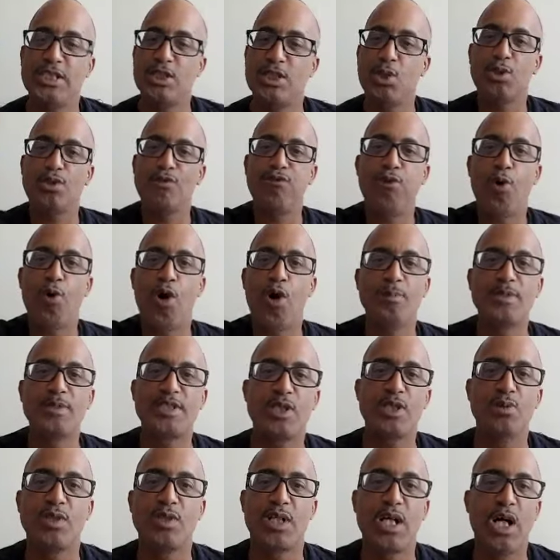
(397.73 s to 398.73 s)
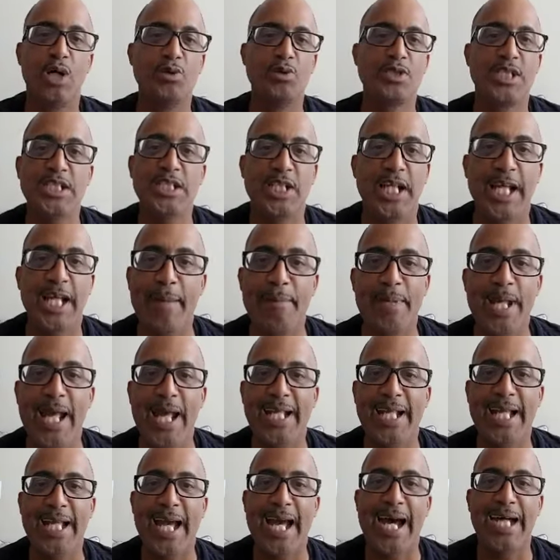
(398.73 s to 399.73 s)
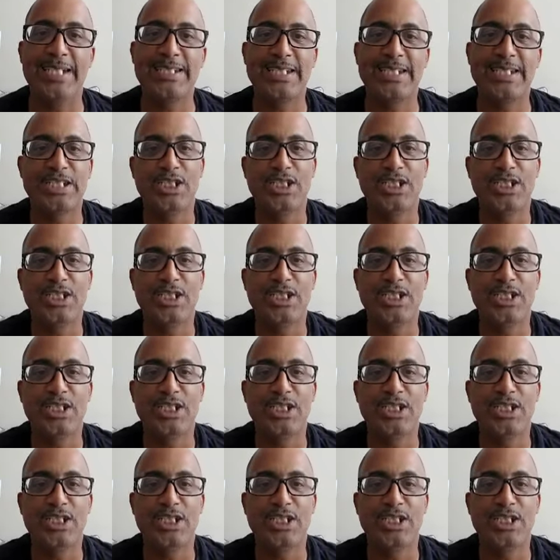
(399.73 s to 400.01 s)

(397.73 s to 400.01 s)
He's doing the form shooting, coach. These are NBA guys